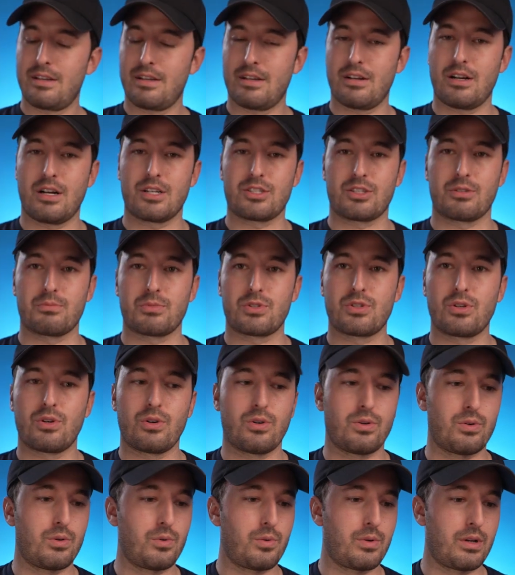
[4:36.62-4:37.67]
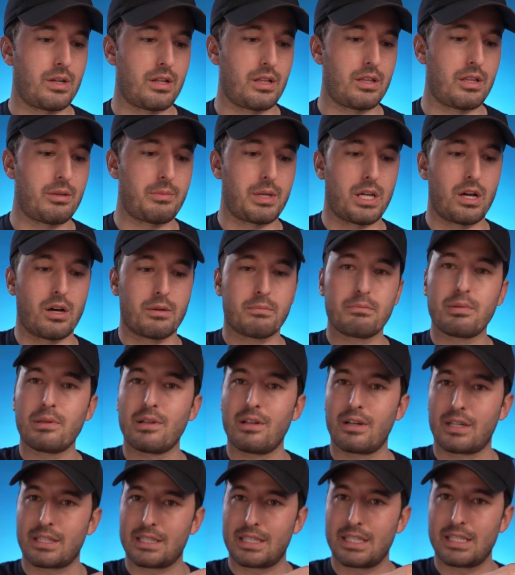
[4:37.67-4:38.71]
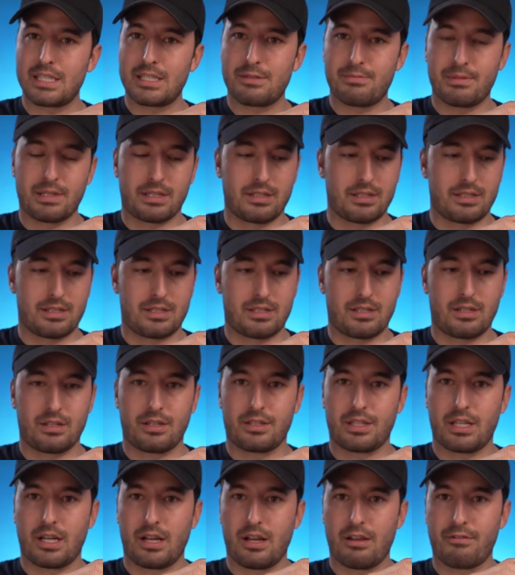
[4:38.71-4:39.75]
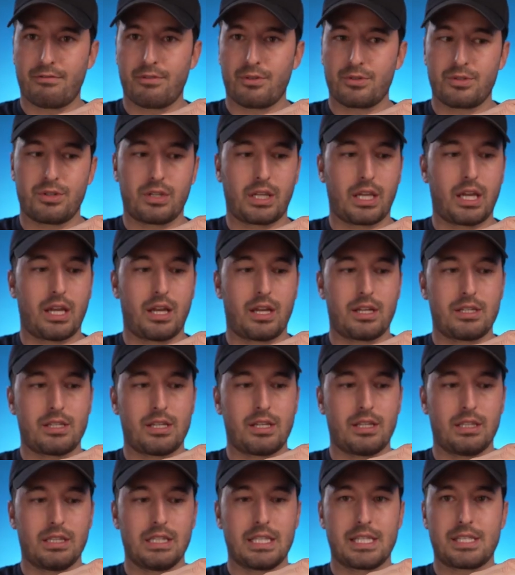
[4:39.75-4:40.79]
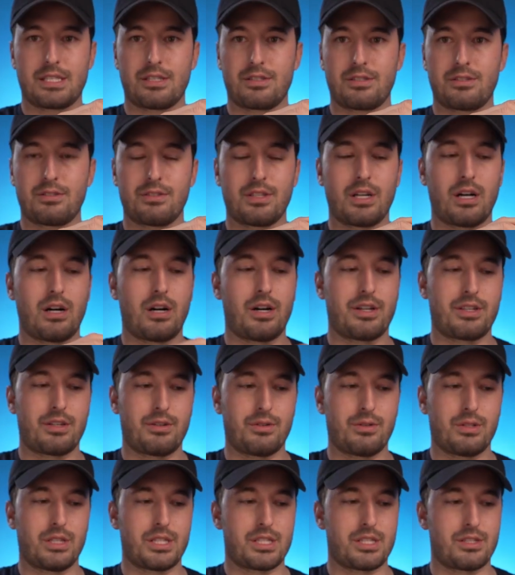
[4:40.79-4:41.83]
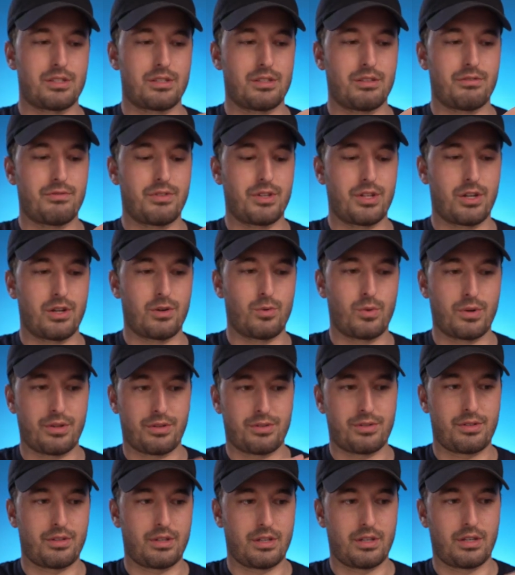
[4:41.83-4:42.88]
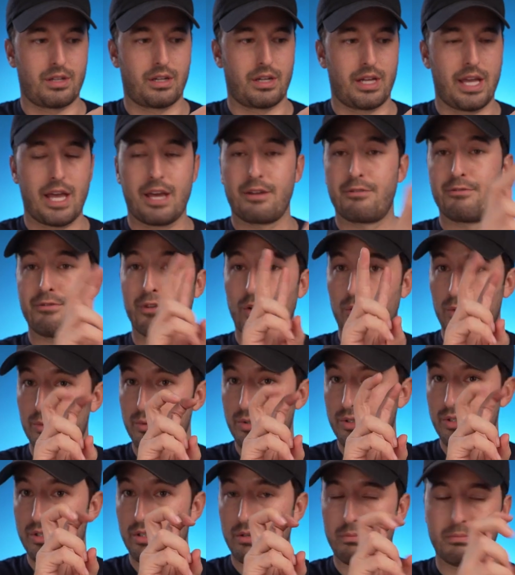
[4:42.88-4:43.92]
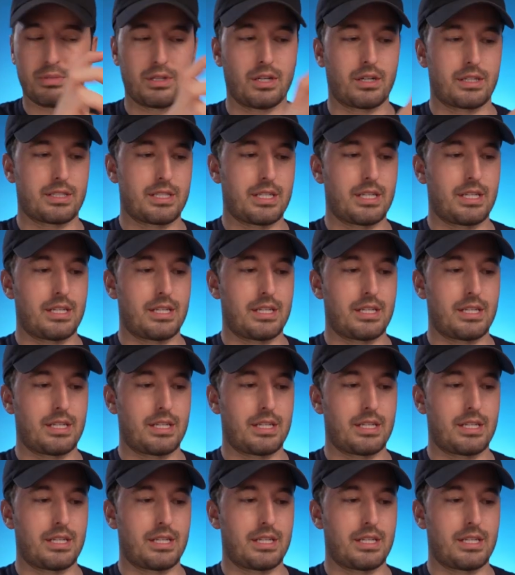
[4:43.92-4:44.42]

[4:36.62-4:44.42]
Awesome, so let me unplug this because on the iPhone you can't listen to the audio, listen to the video with headphones plugged in.